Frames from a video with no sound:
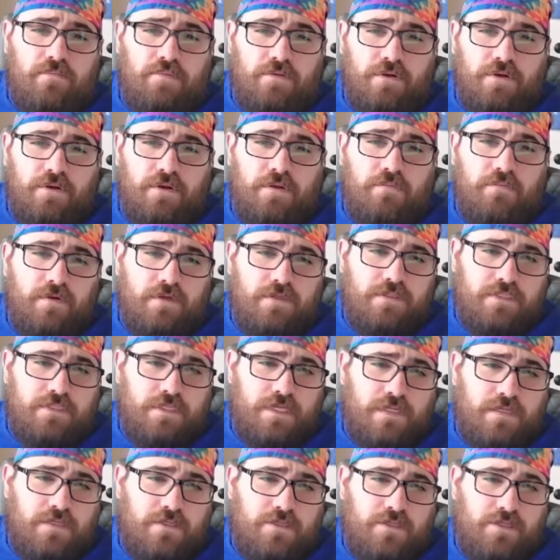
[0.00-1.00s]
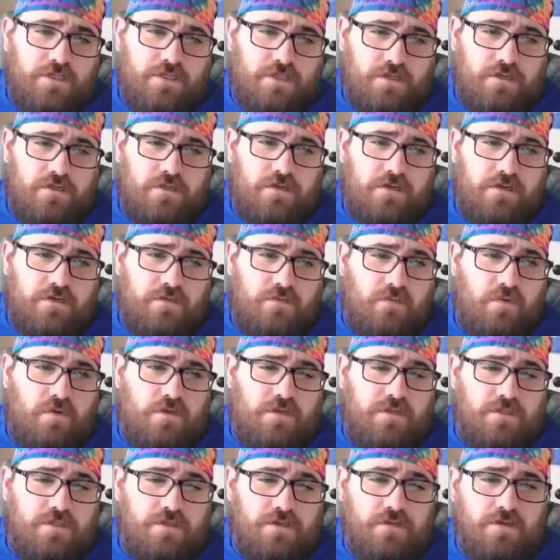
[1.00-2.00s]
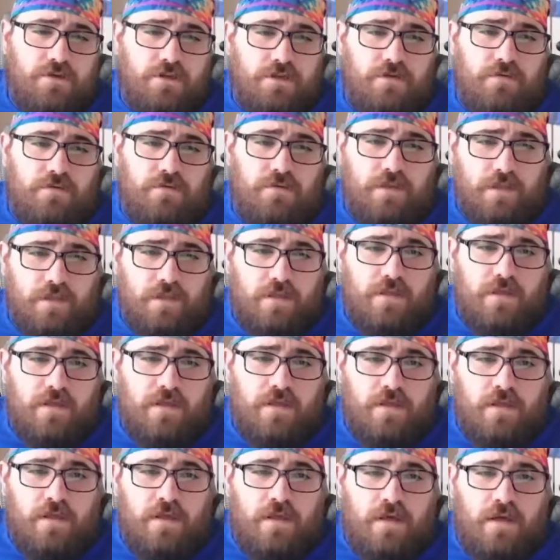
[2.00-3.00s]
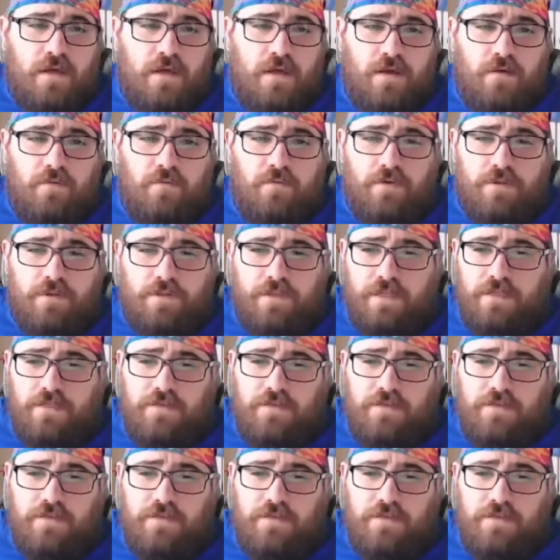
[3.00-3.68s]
pretty much can assure what you're doing. Where